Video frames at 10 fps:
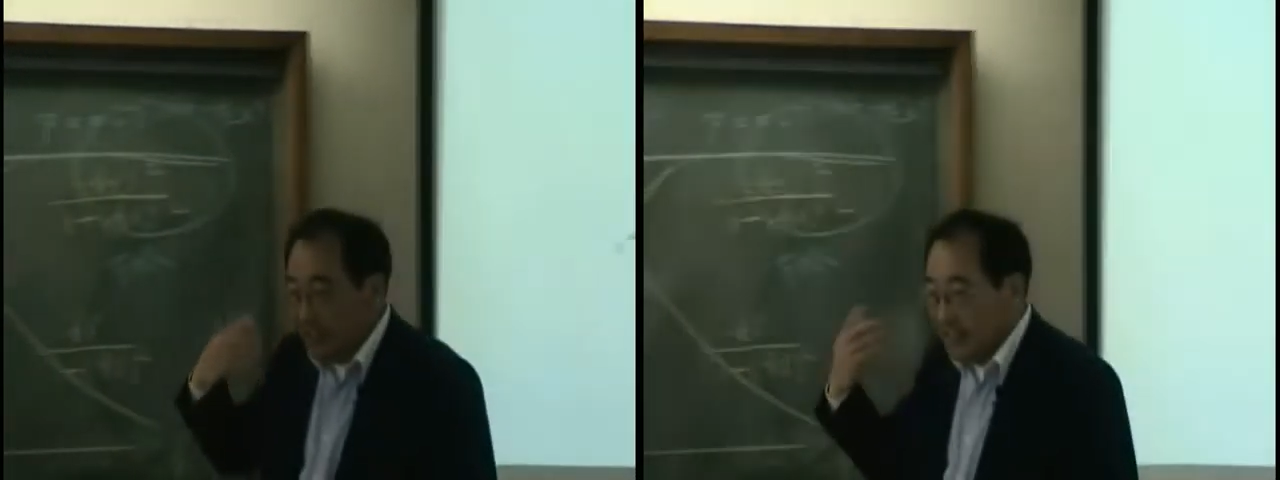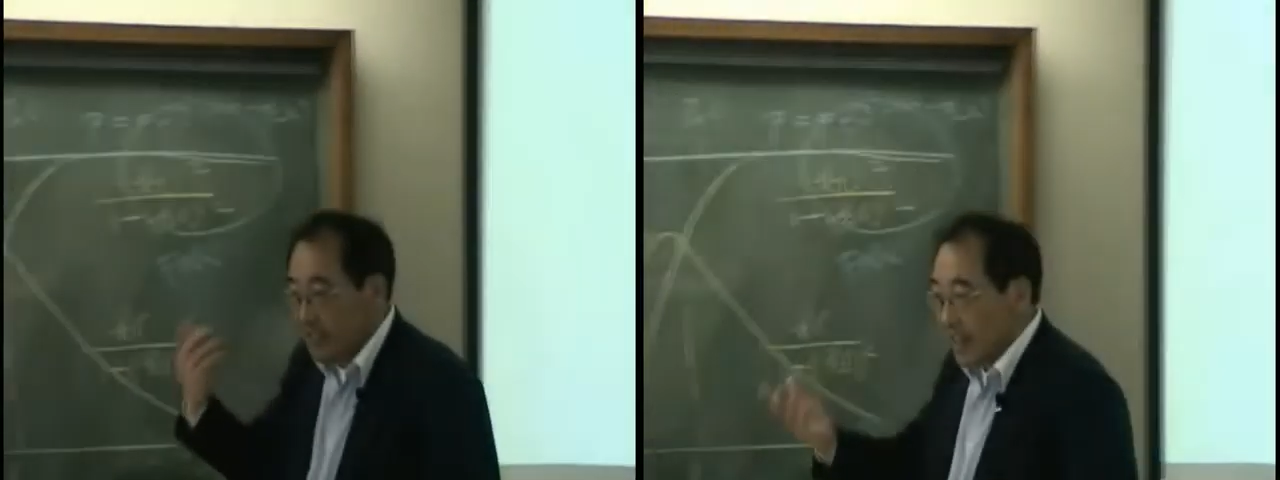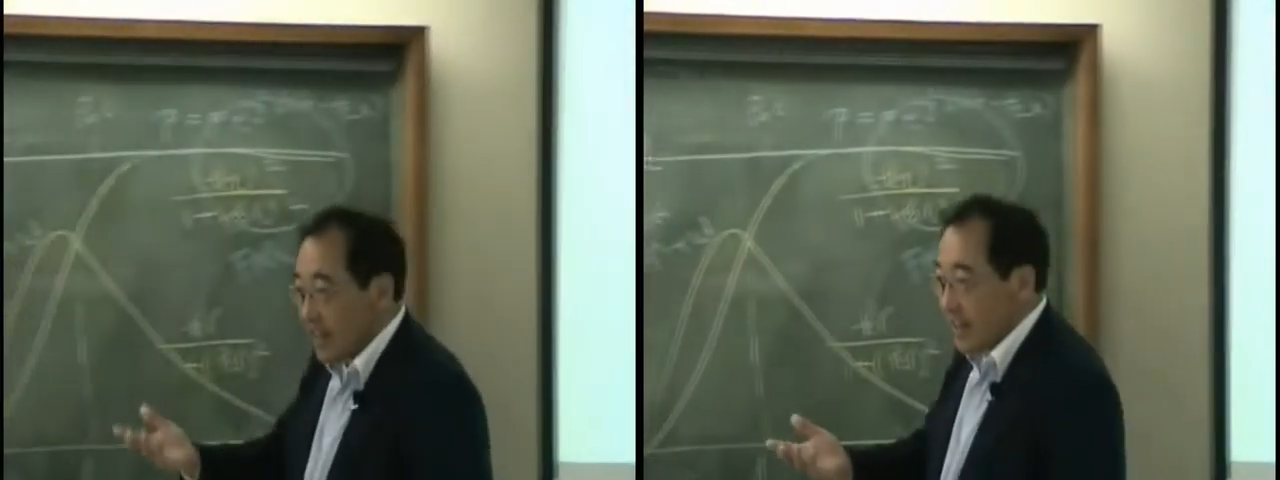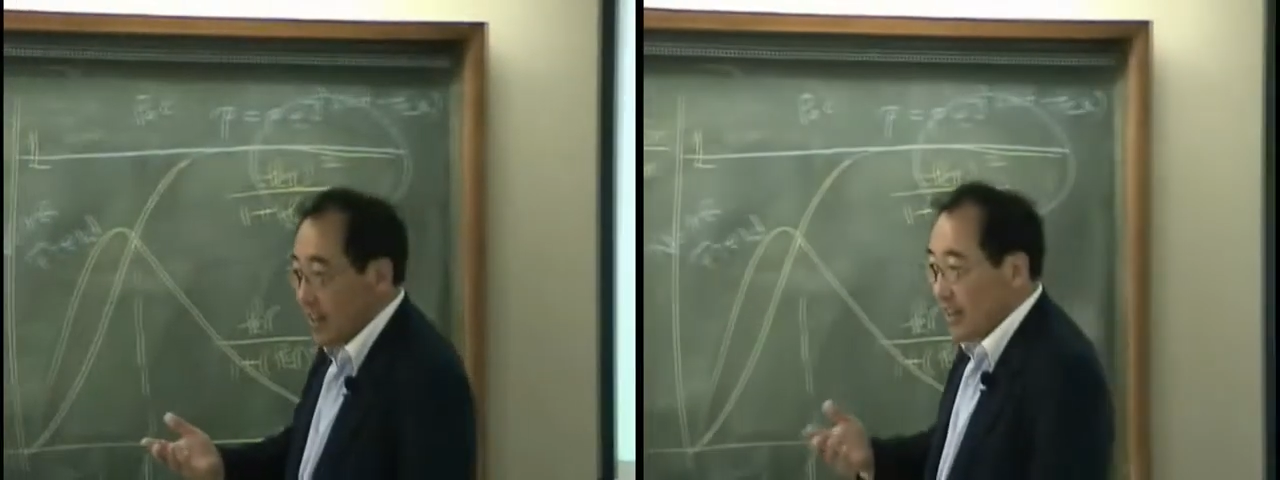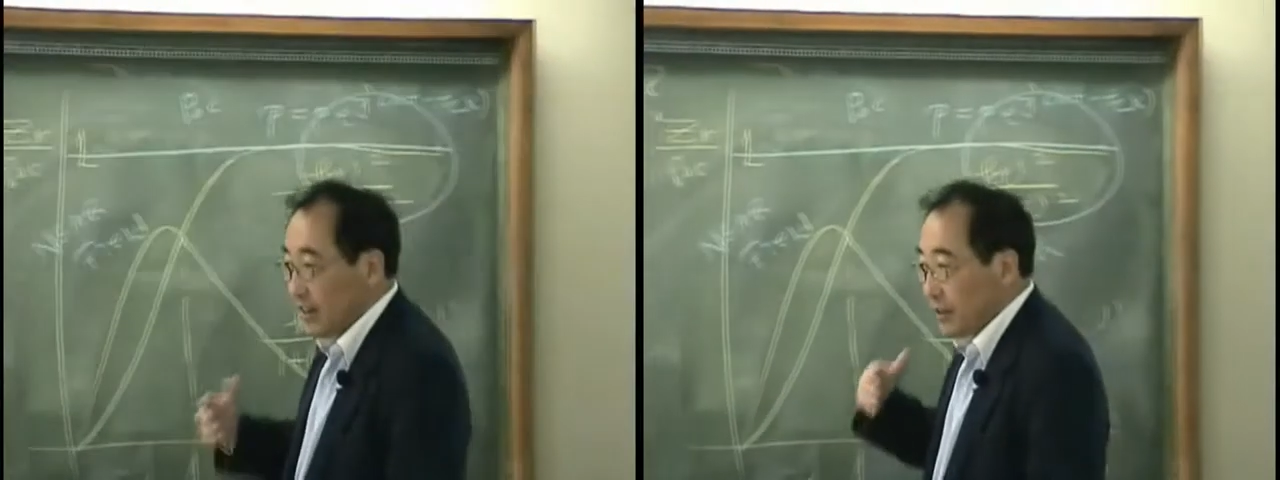
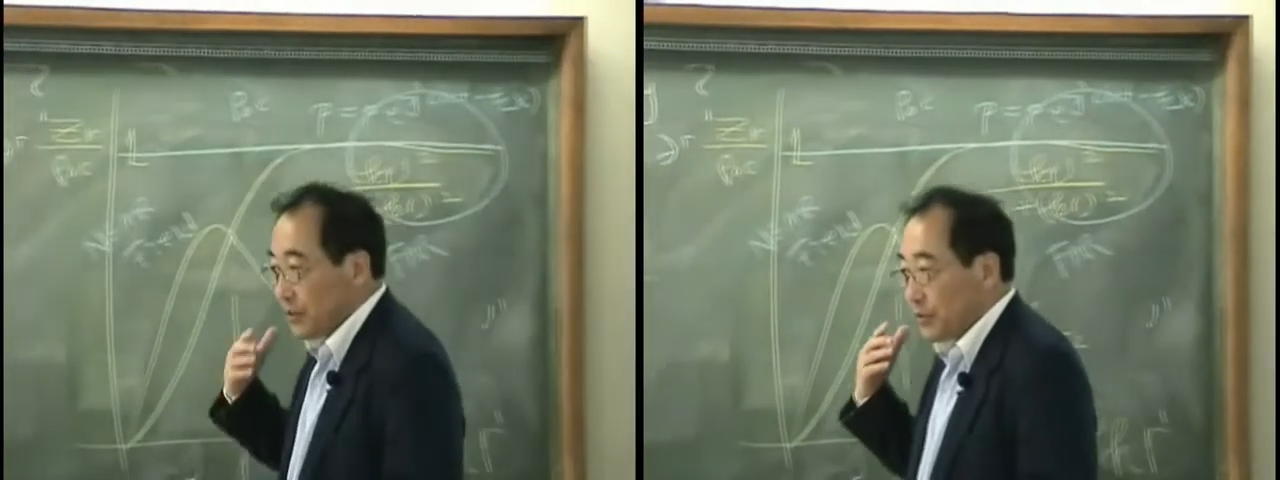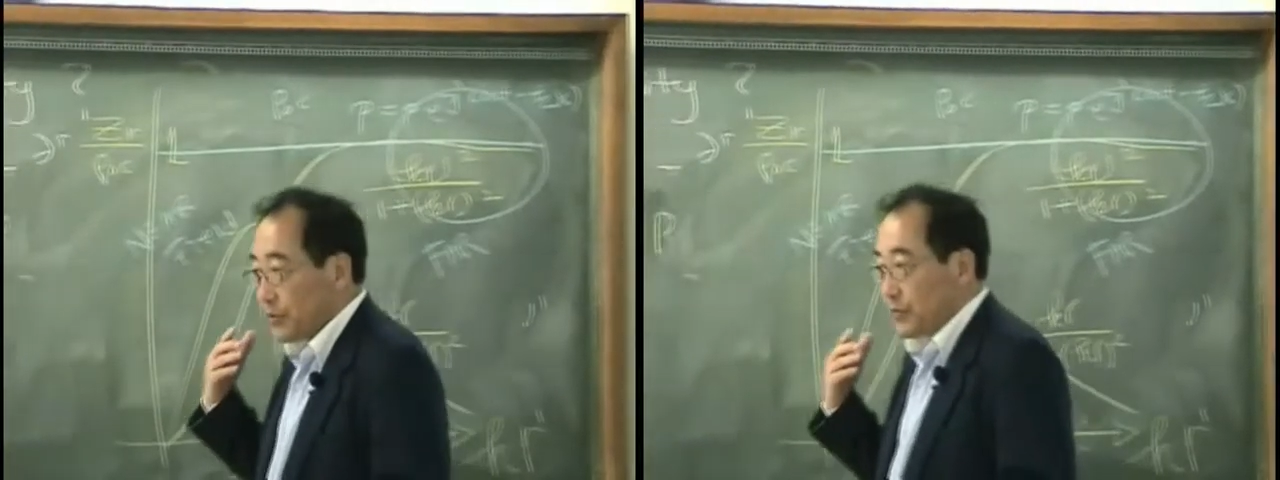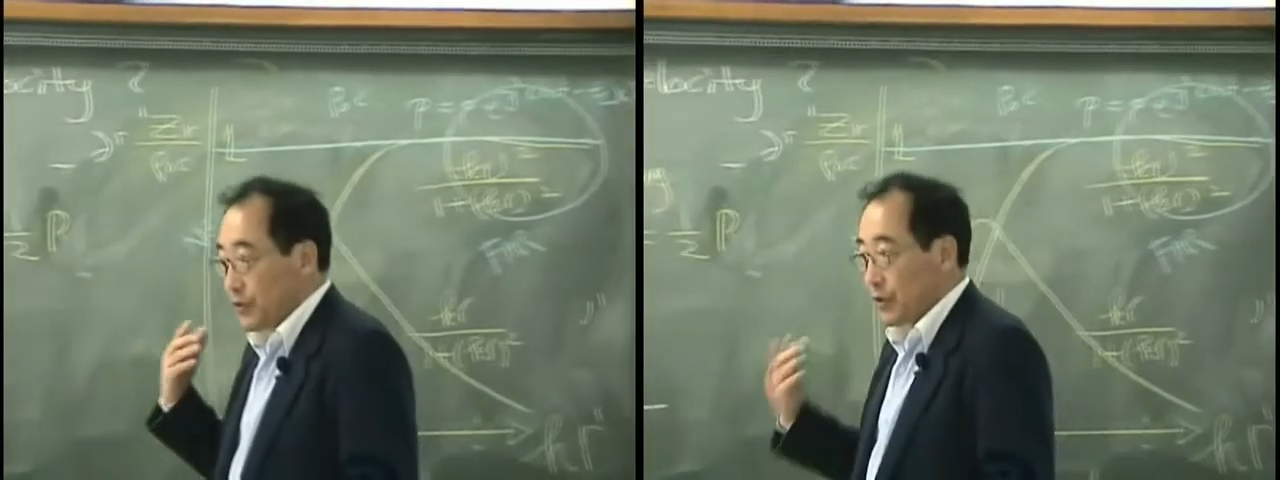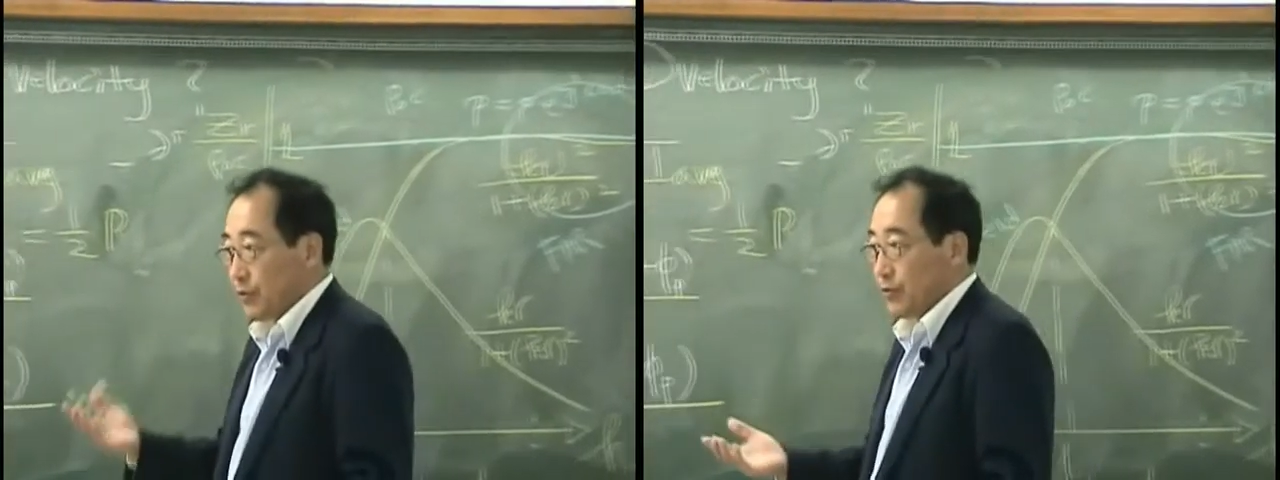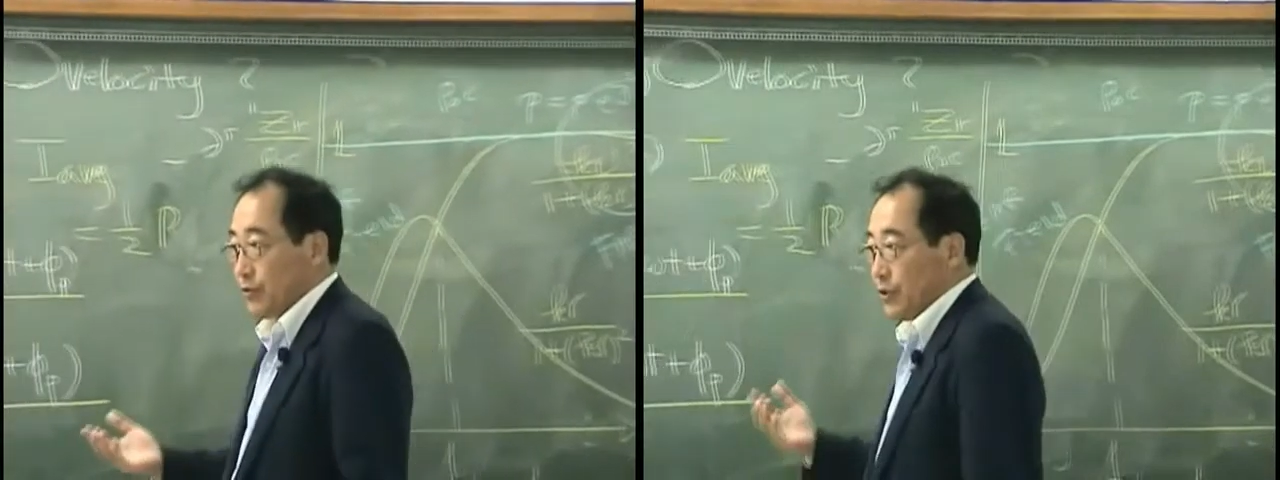seeing the
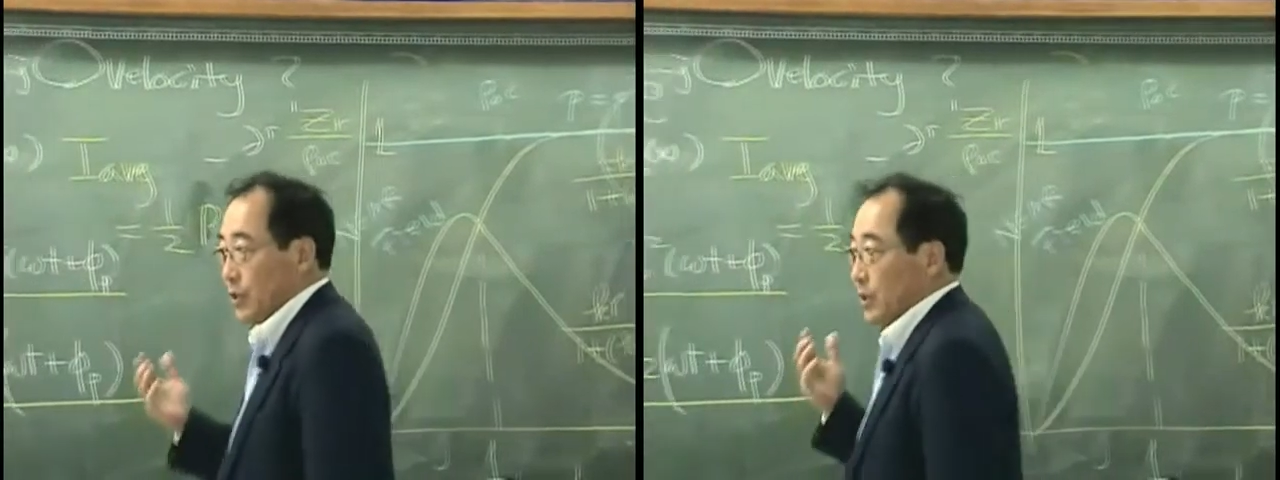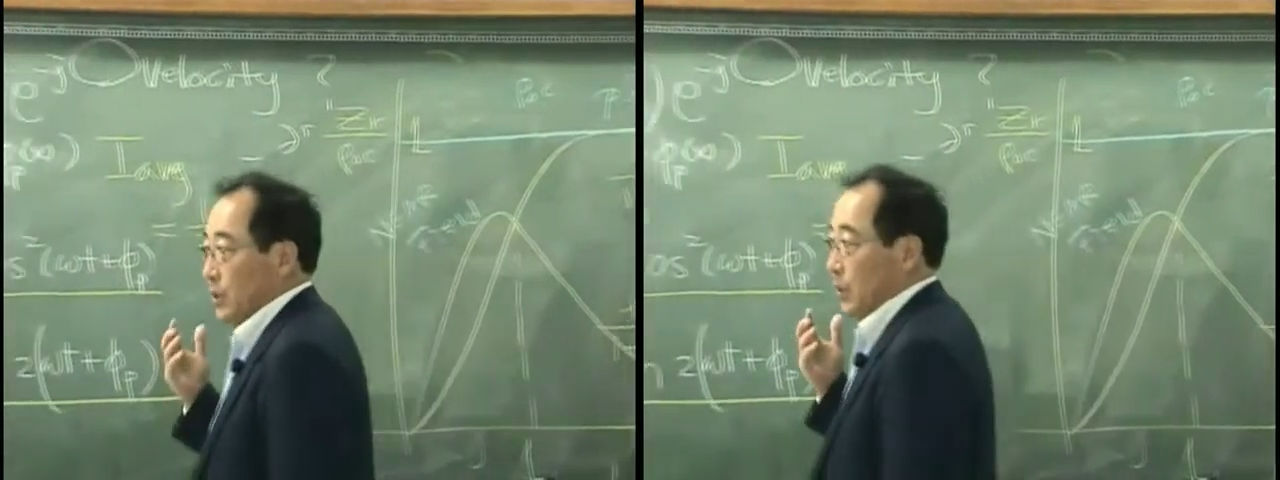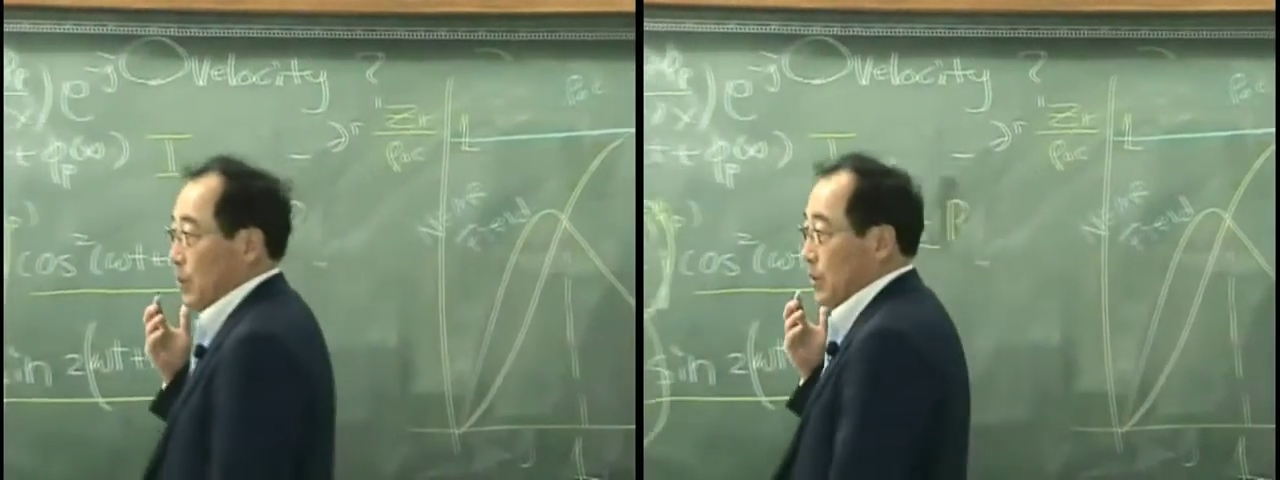frequency or